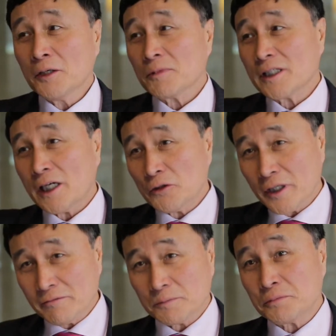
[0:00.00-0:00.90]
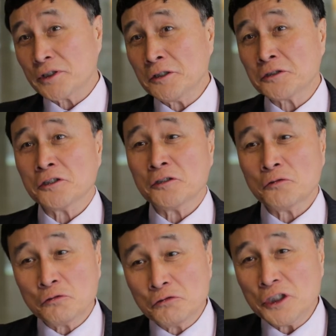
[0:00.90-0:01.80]
But however, printer
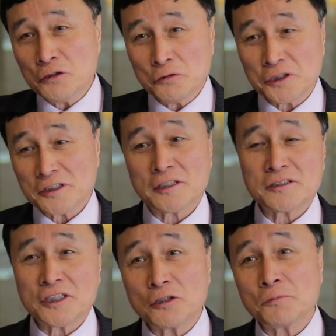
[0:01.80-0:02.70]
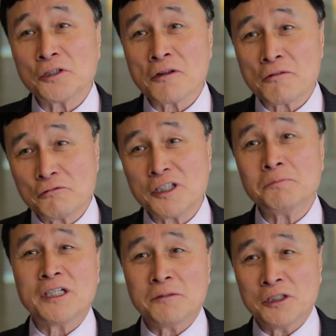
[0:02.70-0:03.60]
we use is a
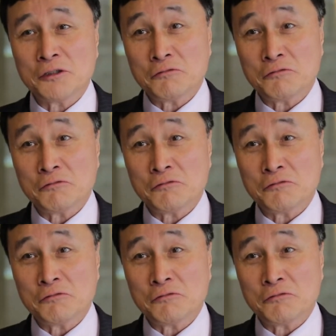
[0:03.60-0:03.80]
0.3 millimeter